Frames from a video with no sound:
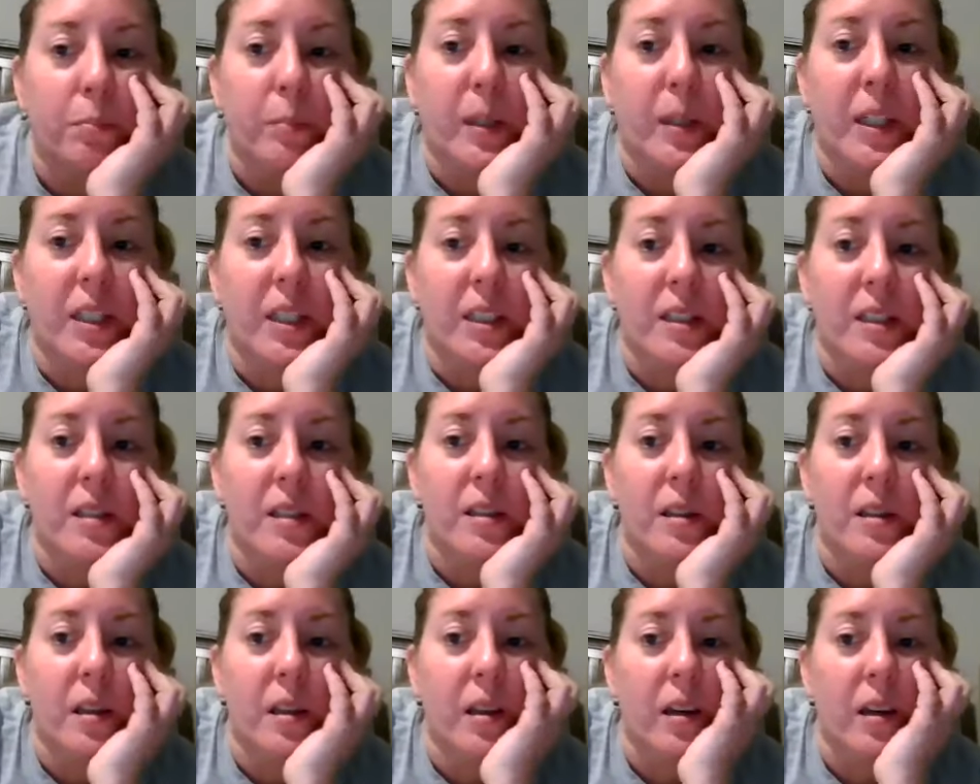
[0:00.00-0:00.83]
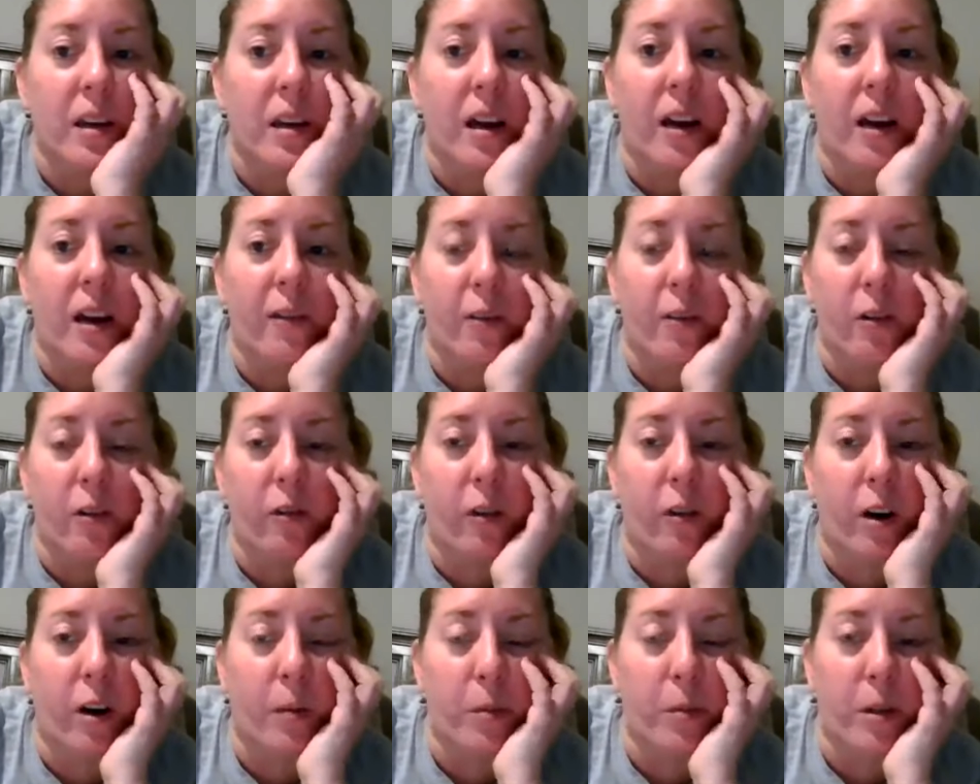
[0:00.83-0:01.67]
by us, they have a
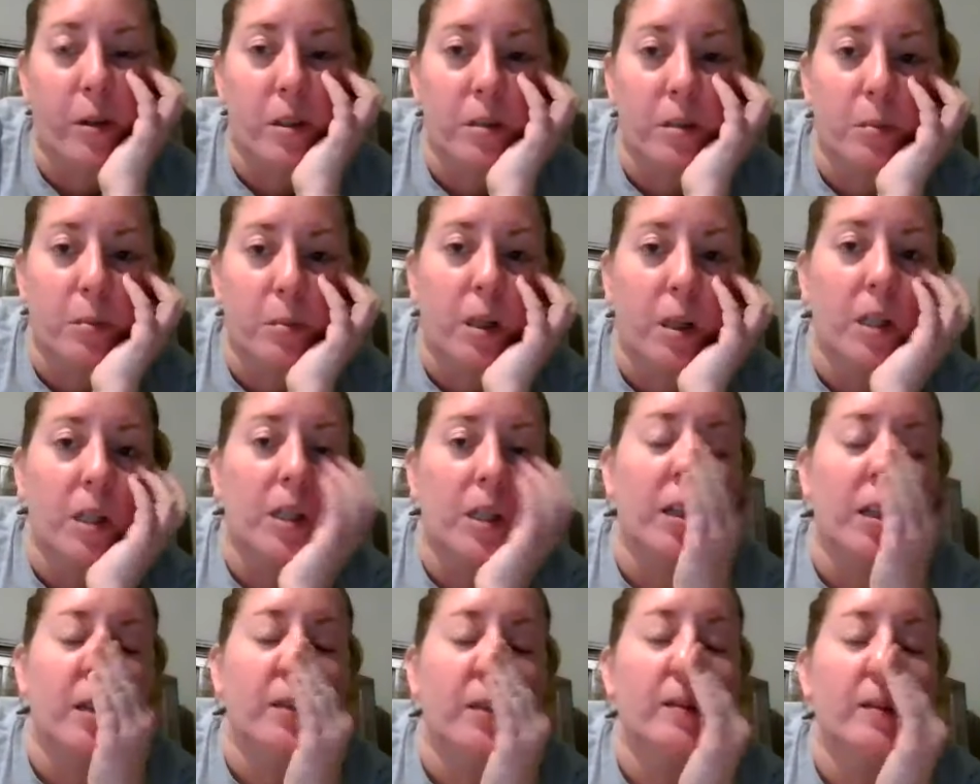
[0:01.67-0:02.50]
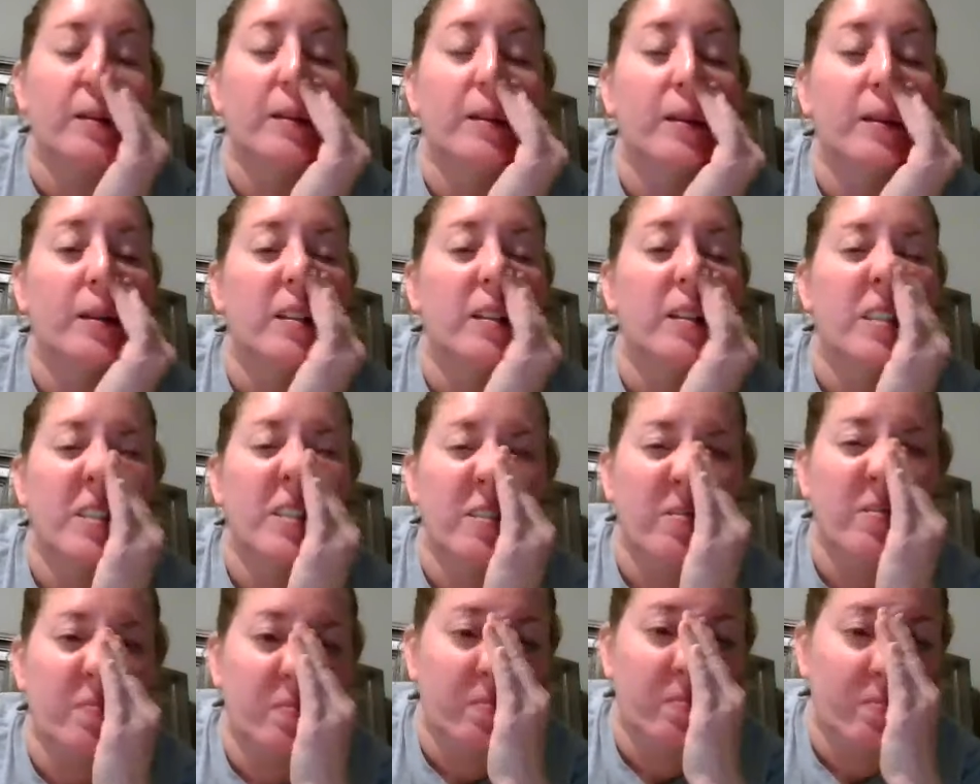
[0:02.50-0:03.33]
farmer's market
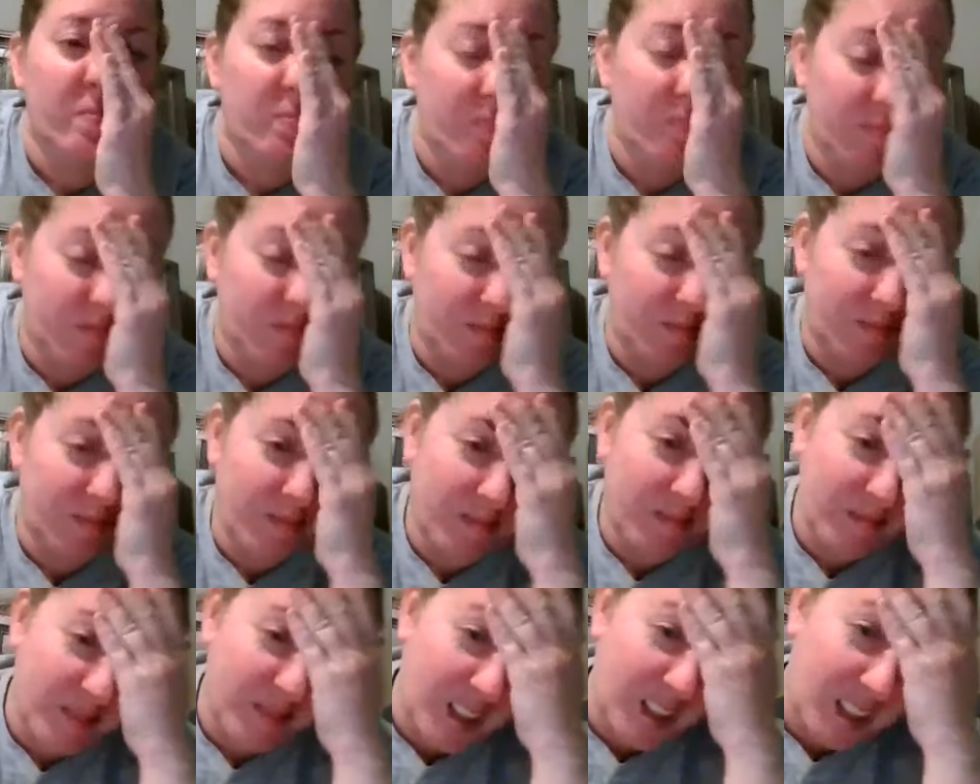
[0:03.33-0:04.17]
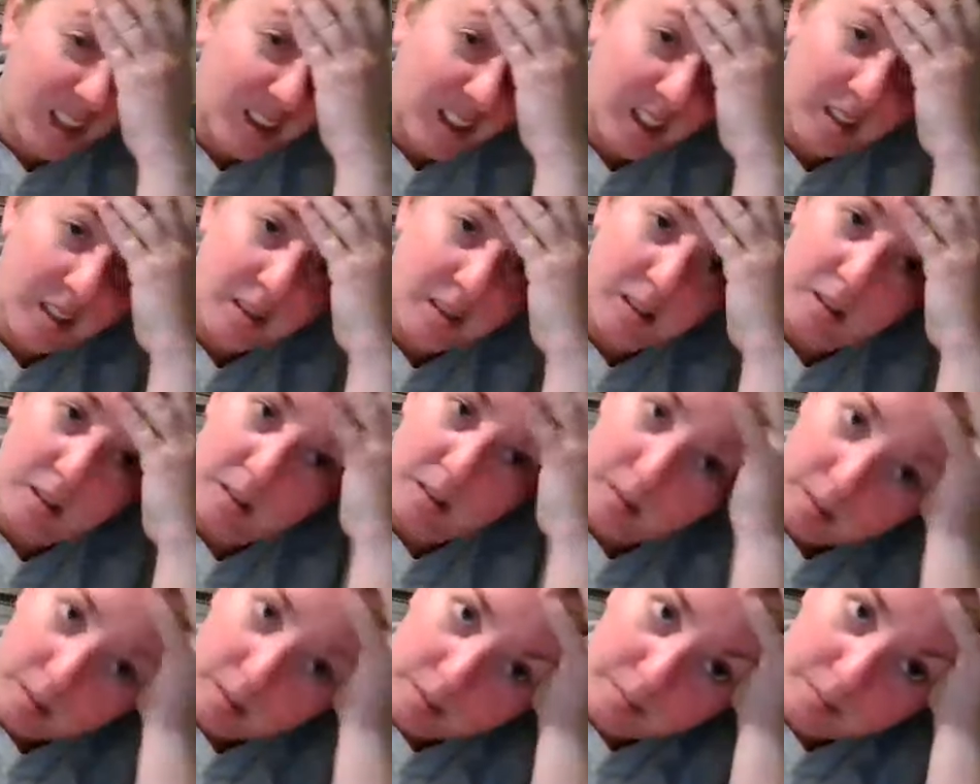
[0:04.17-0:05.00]
that they
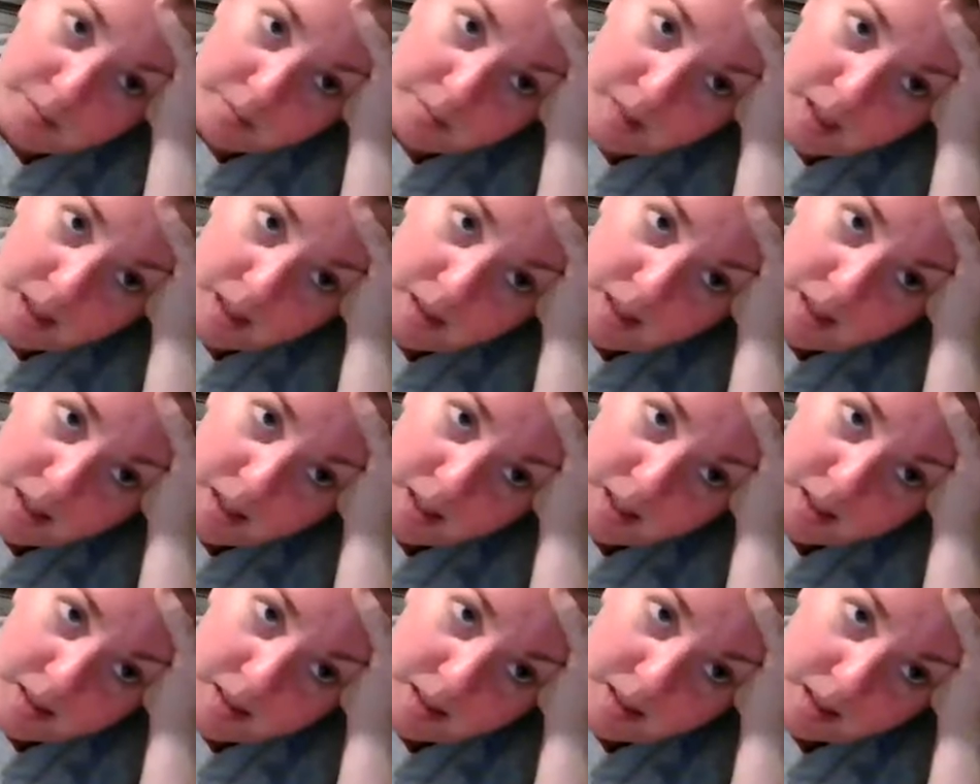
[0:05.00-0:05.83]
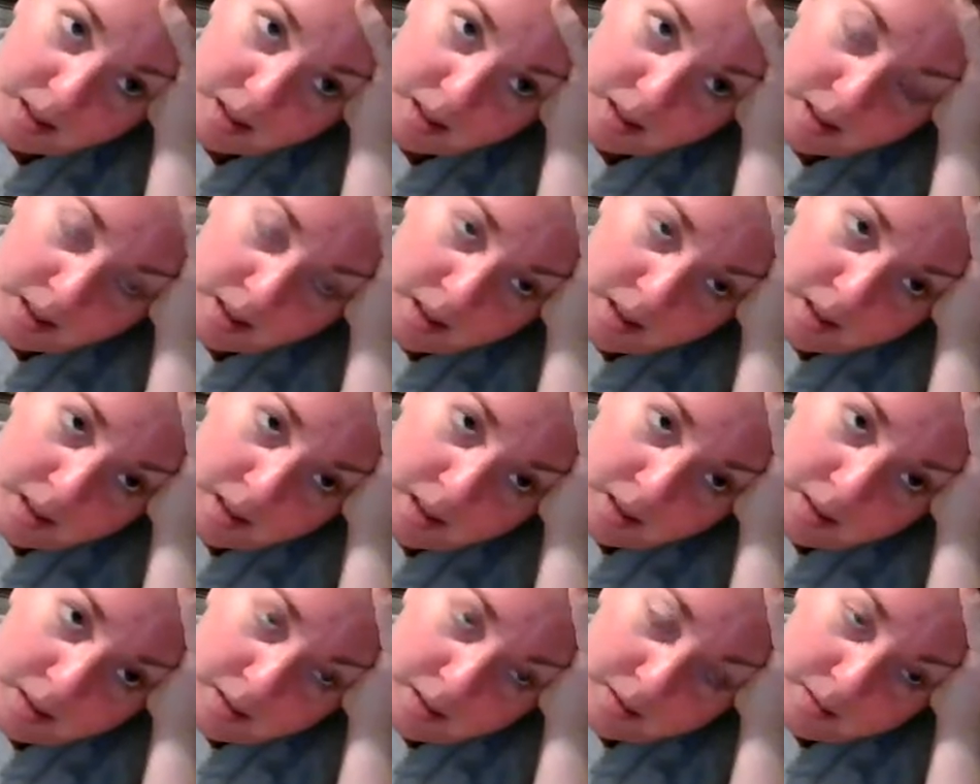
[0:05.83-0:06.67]
do. I think it's like
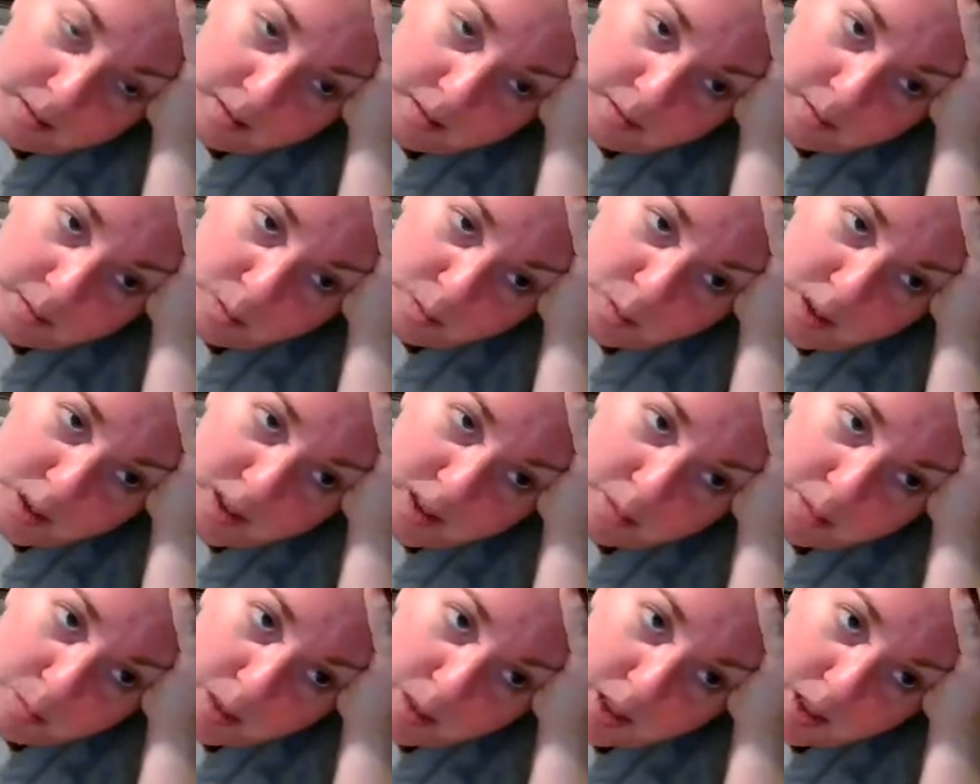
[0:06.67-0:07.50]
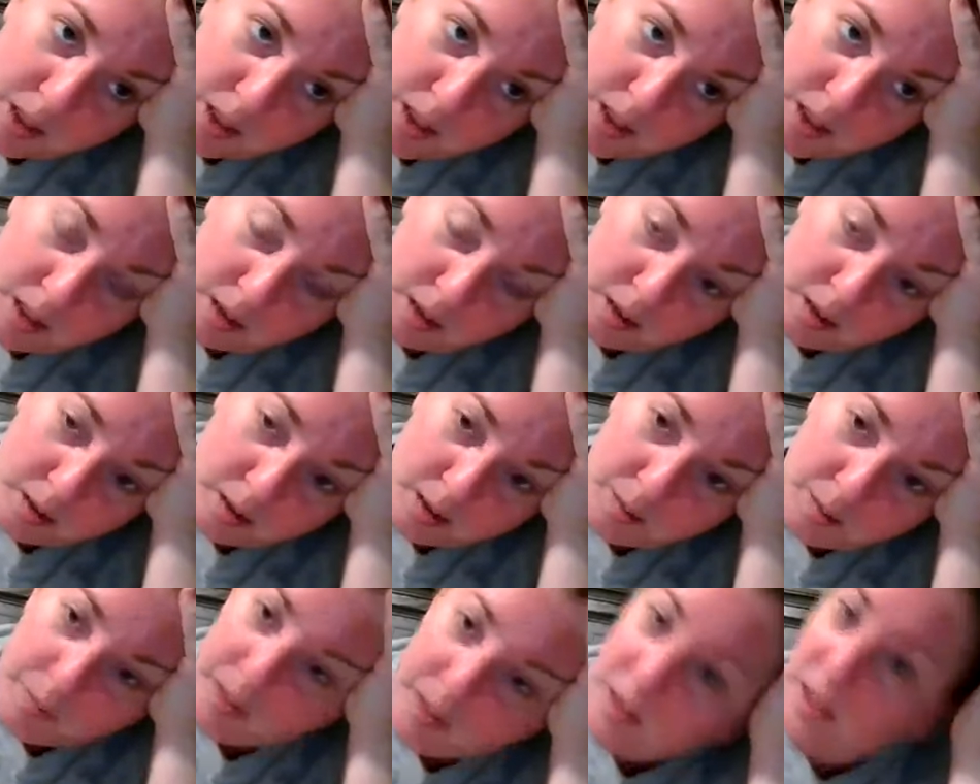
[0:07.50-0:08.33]
once a month or
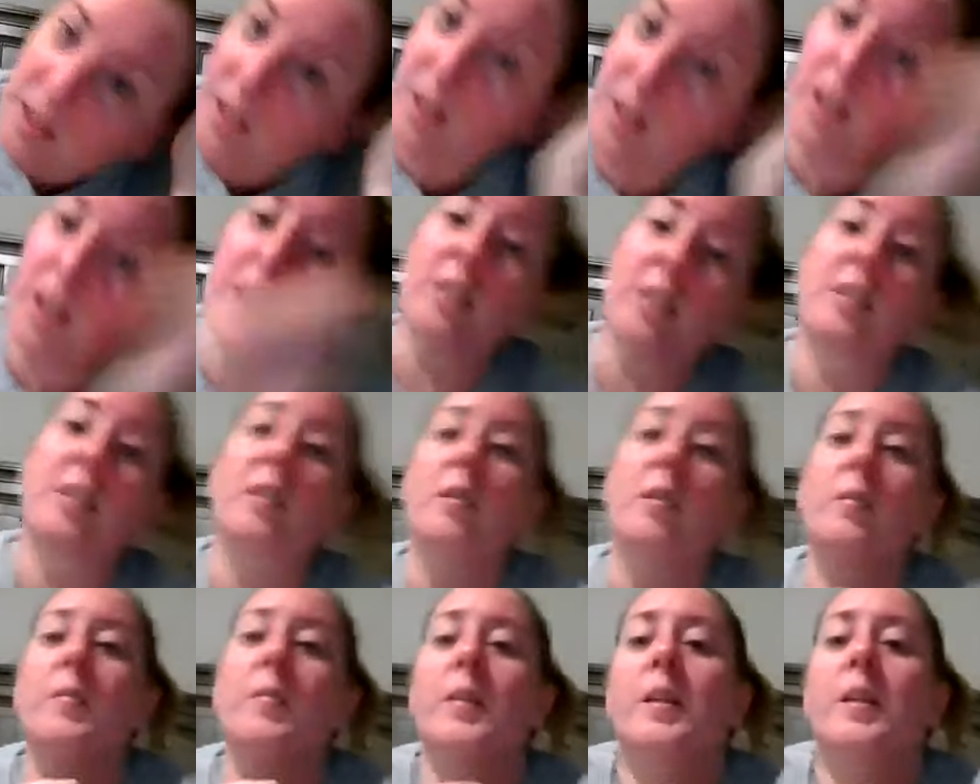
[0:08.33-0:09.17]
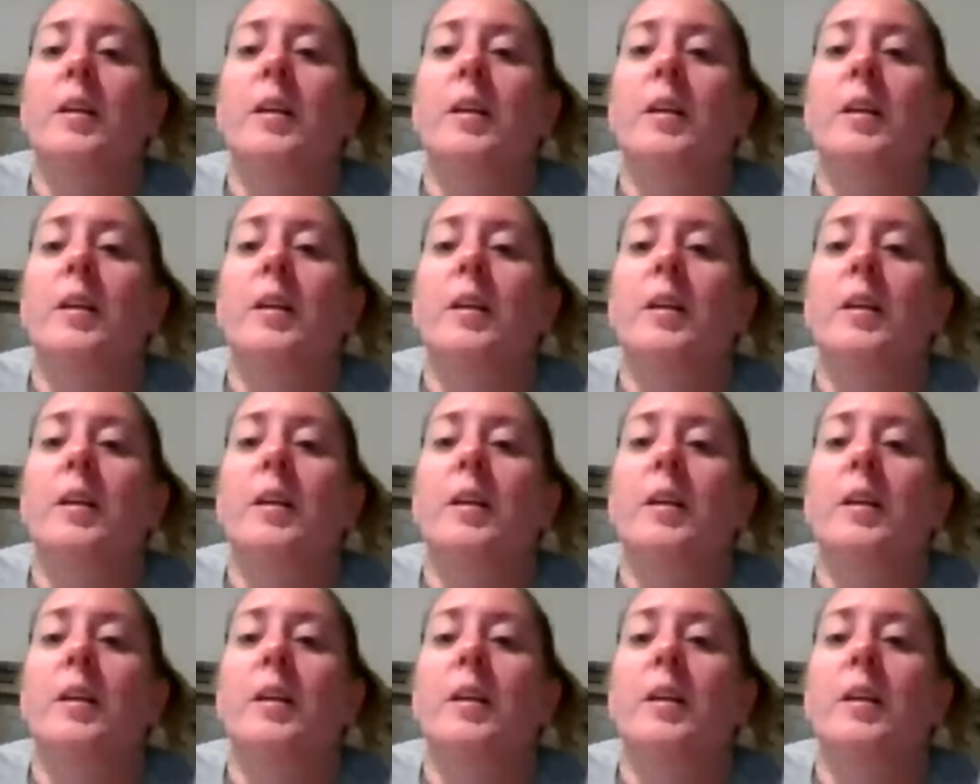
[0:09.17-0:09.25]
something like that. So